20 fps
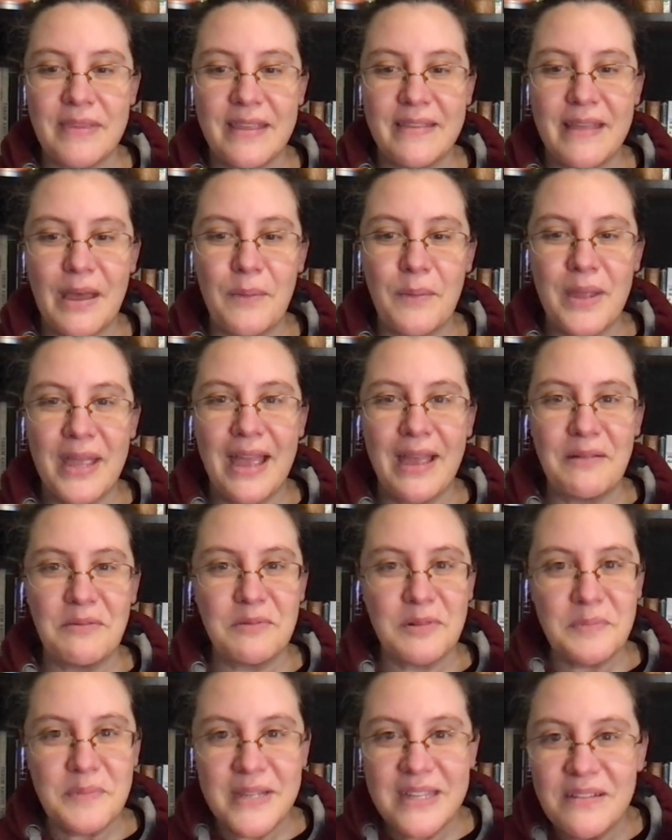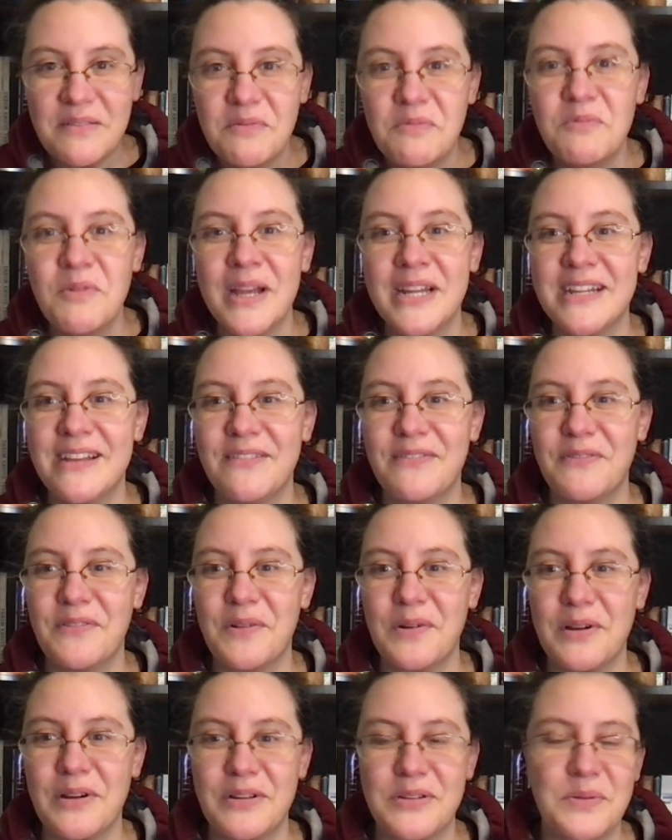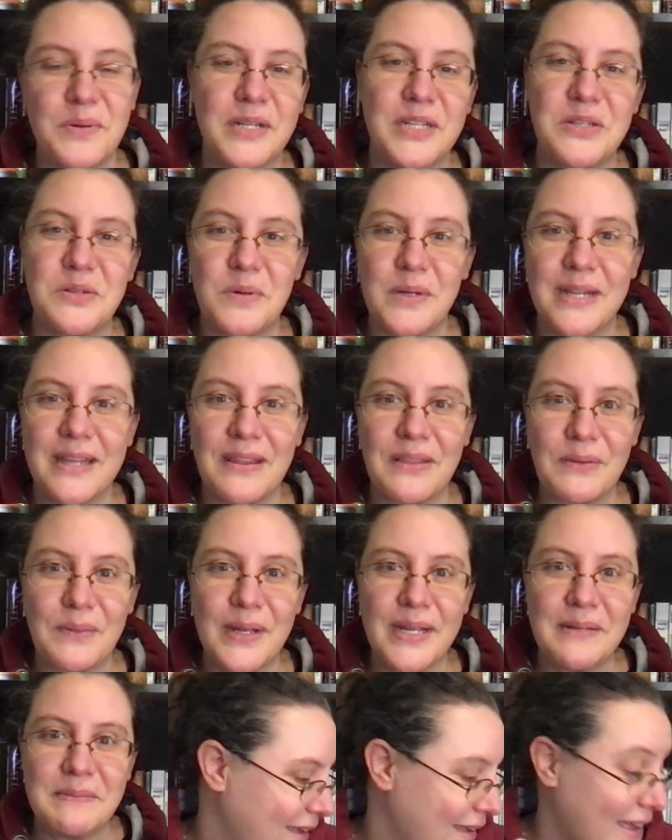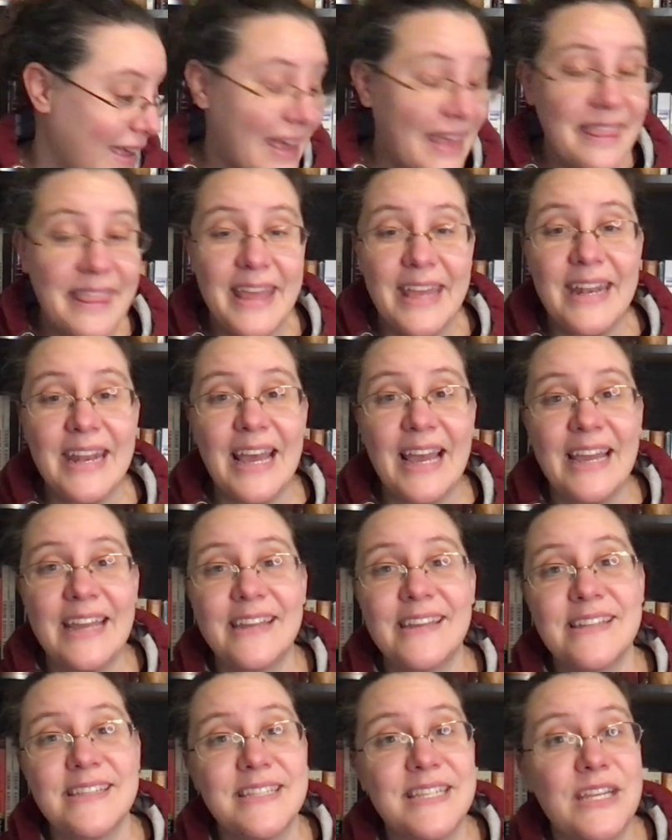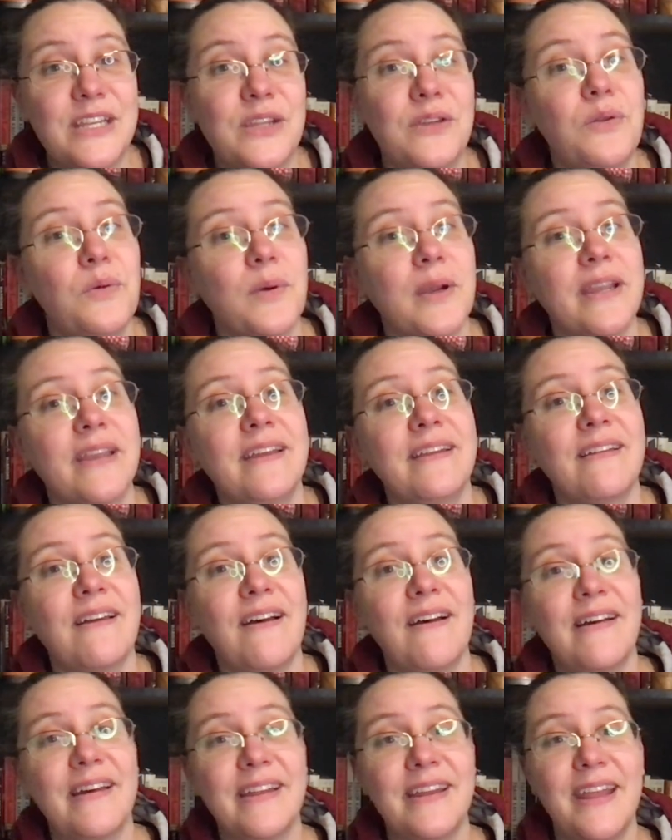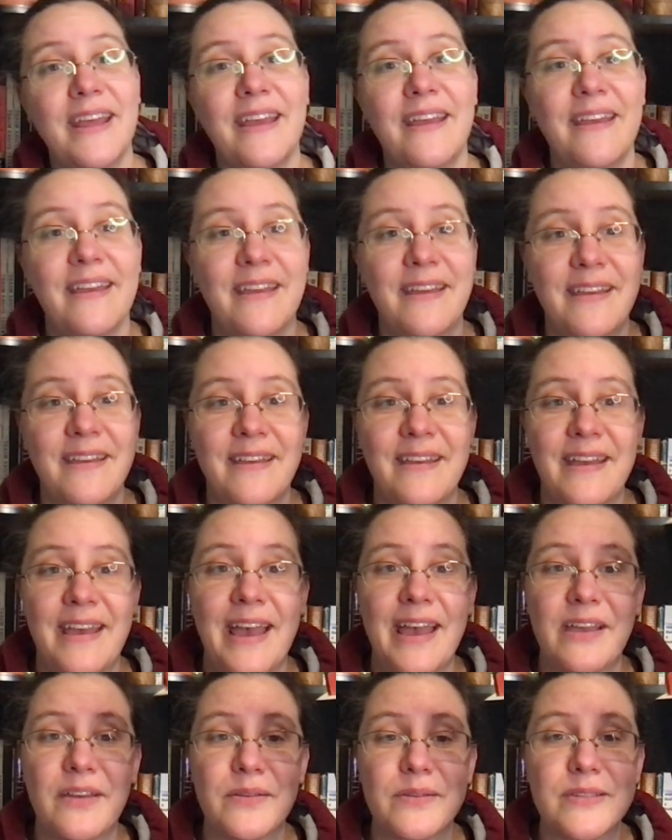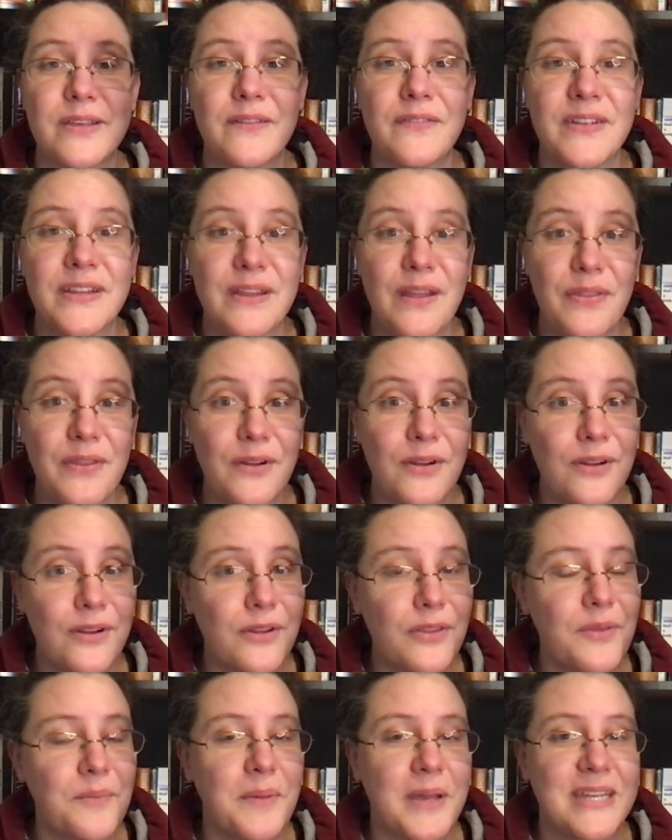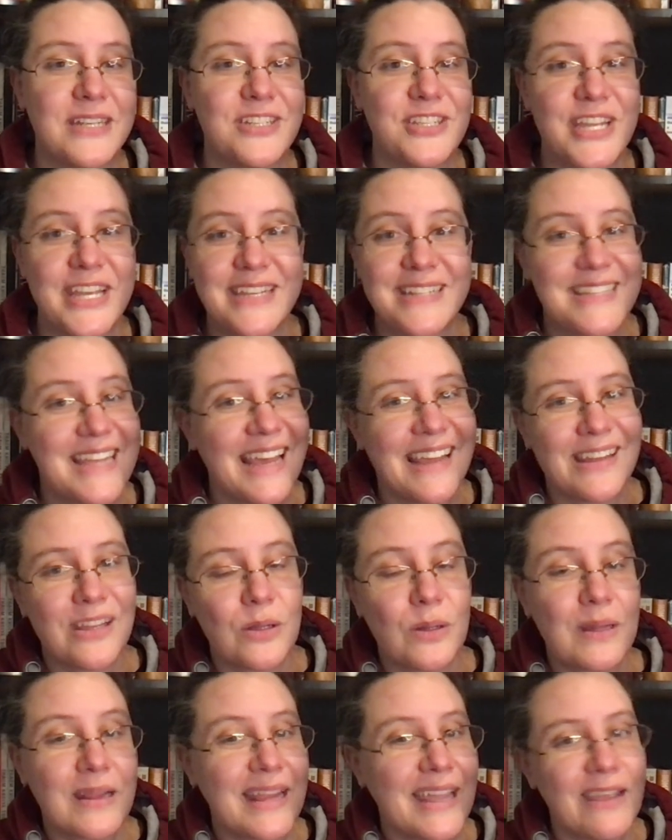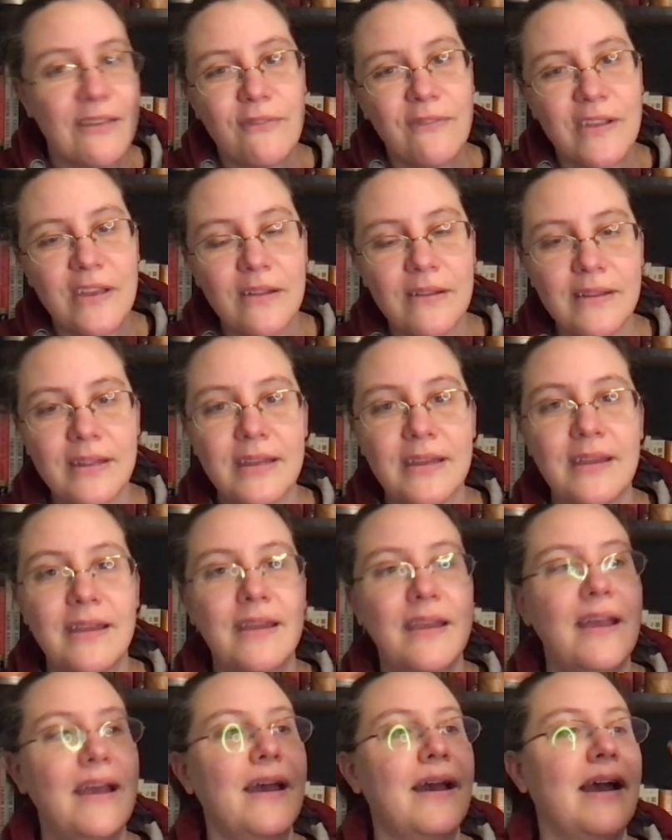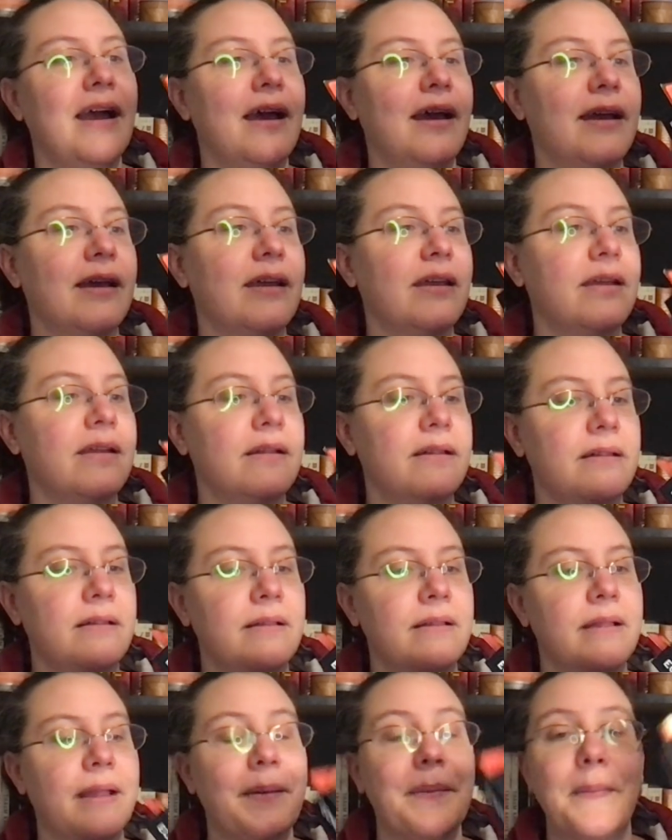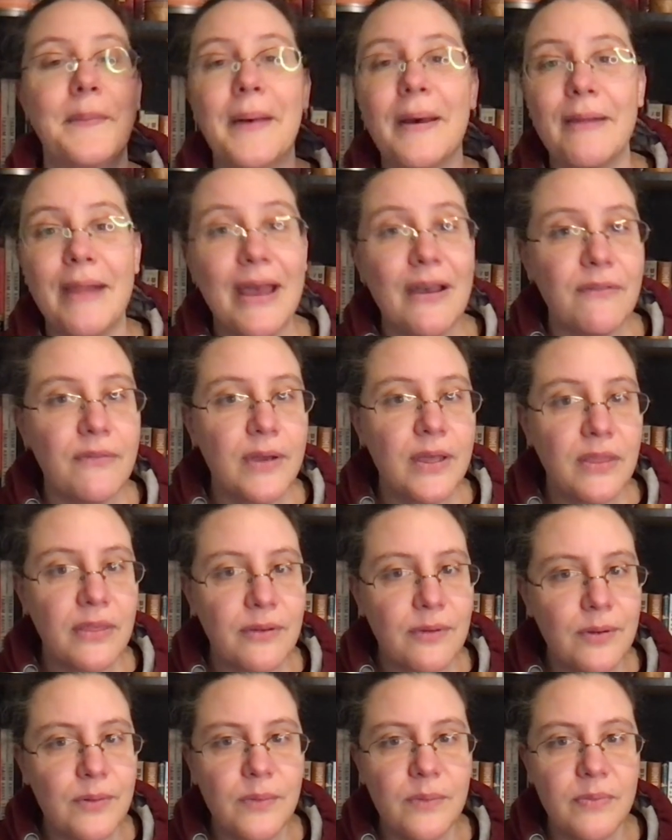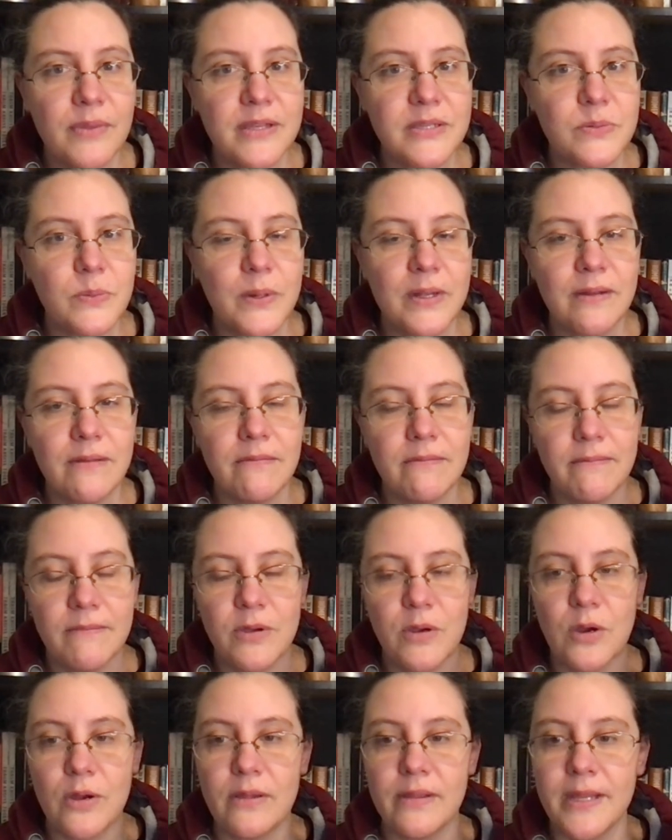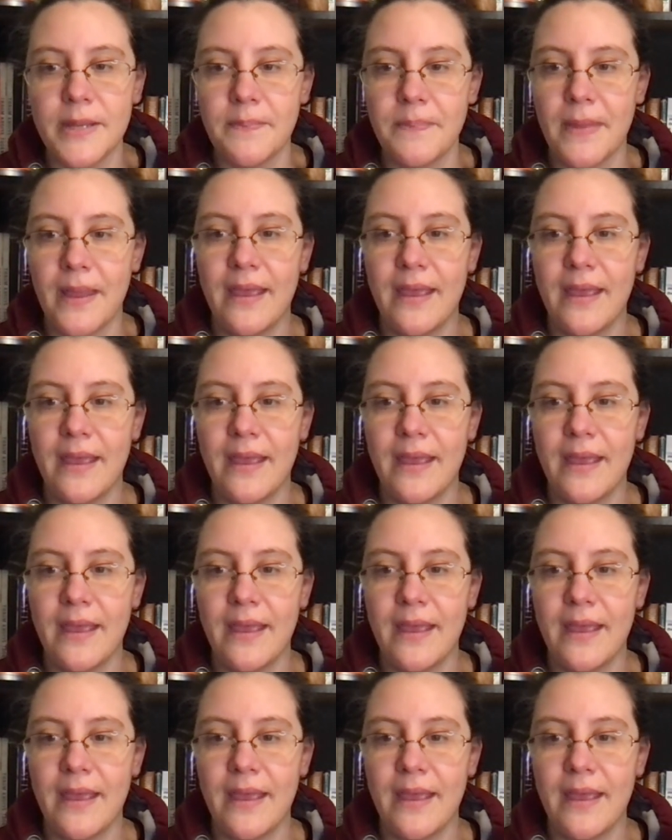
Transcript: That way I will be ready for 2023. And then I continued working on Echoes of Another Earth by J. Daniel Layfield. I am about halfway through this one currently,